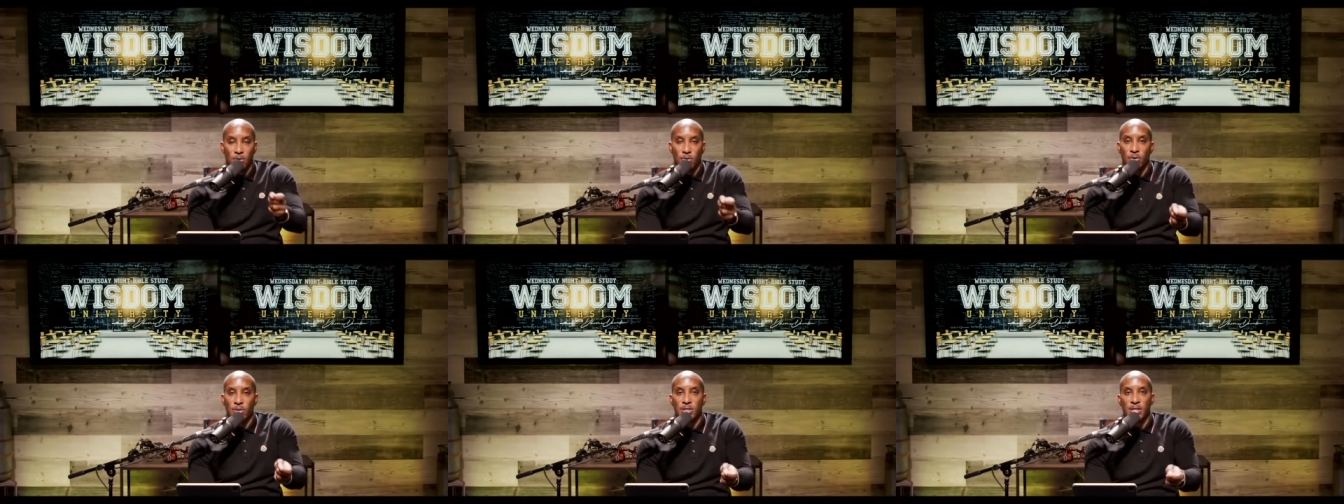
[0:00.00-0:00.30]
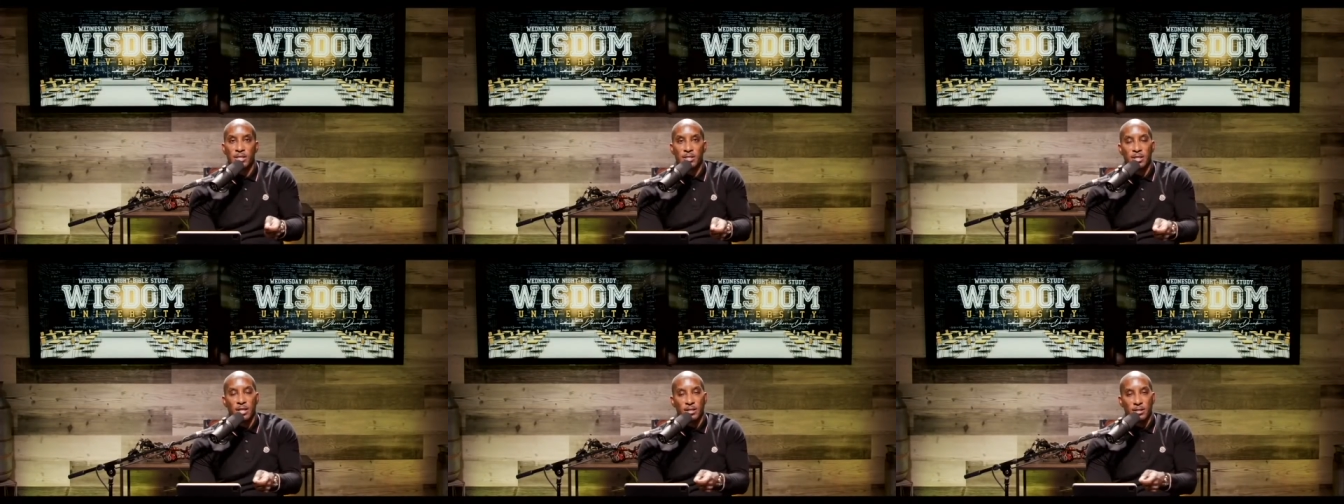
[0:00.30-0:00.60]
So he
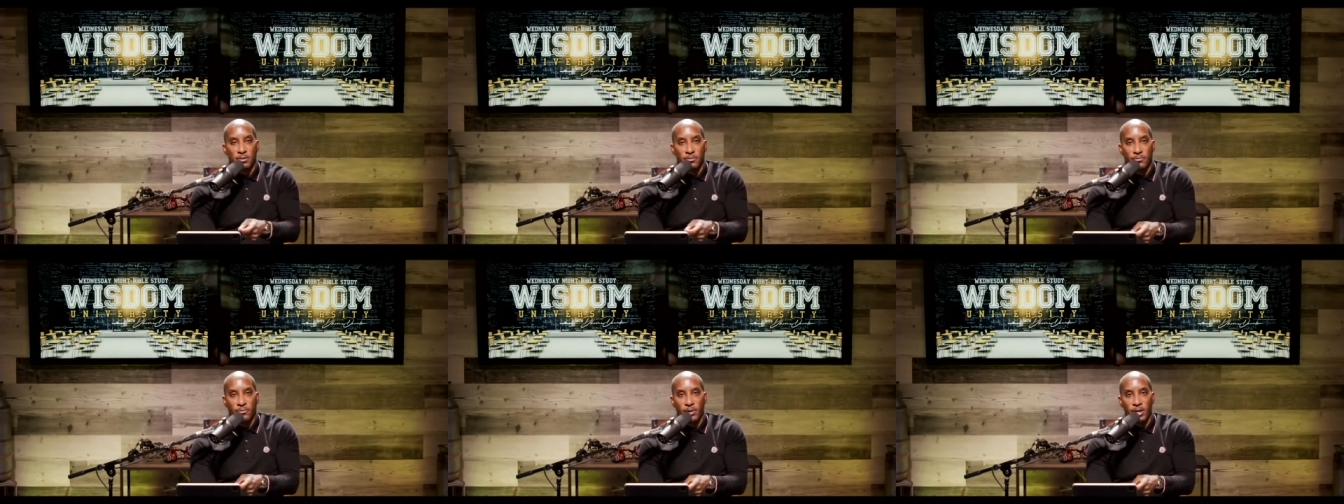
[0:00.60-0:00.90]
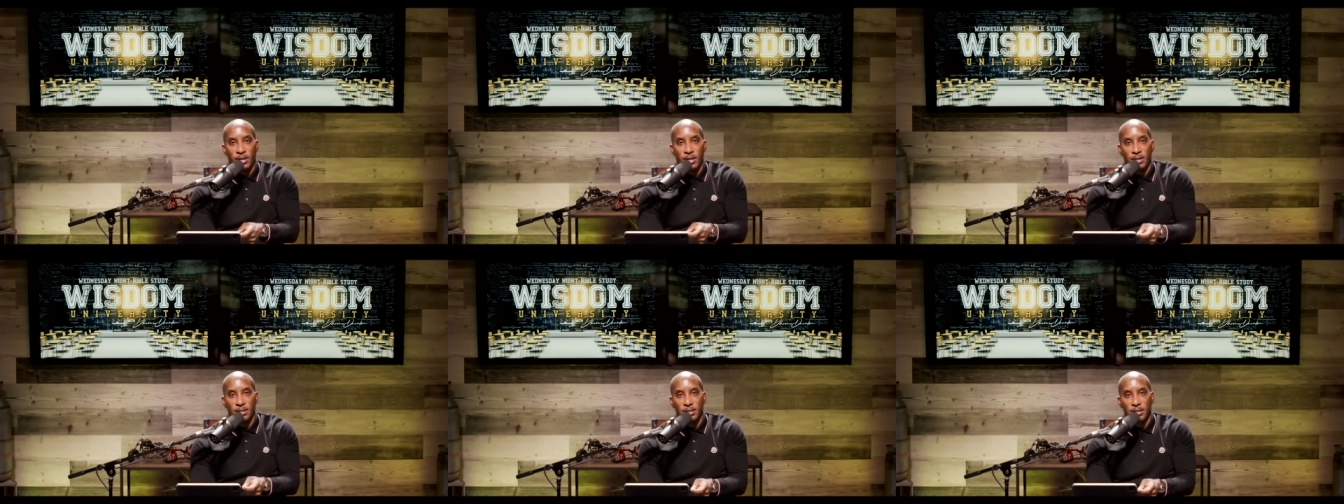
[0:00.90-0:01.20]
says there's a
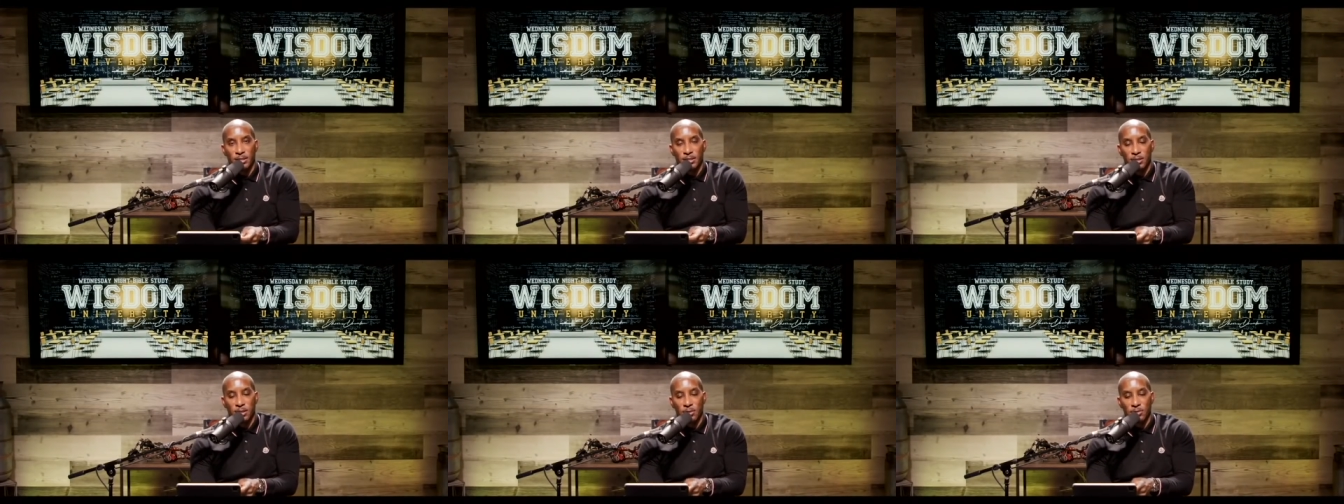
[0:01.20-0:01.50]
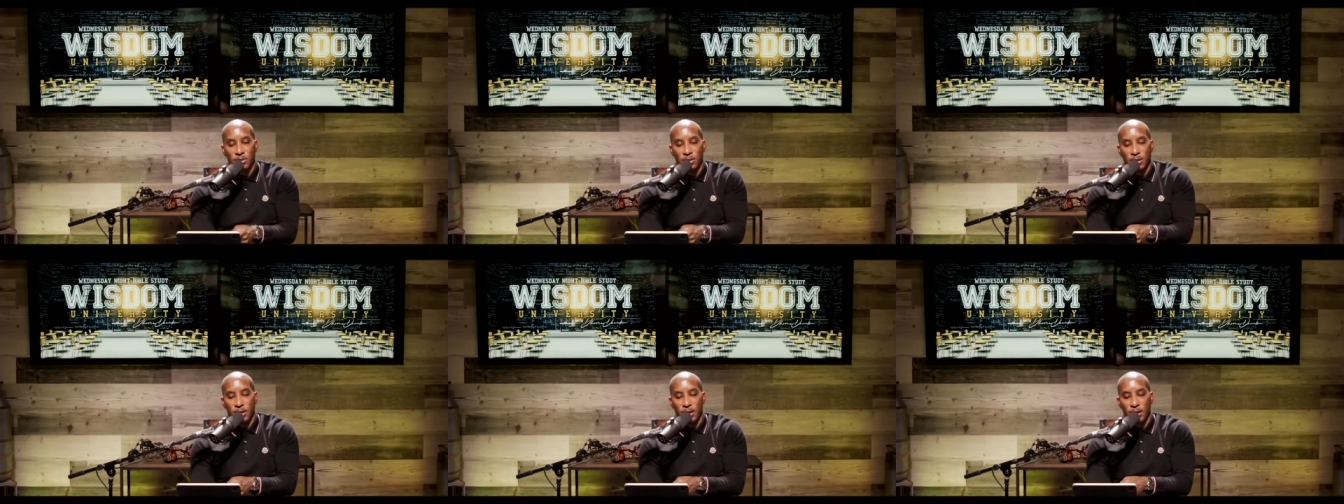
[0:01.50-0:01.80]
friend that
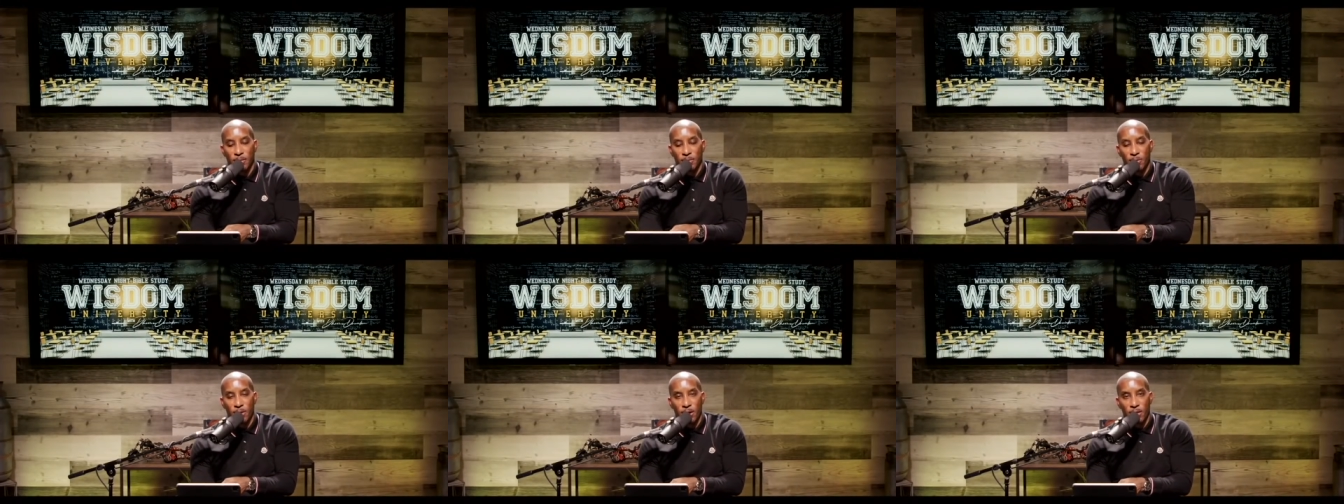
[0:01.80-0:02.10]
closer than a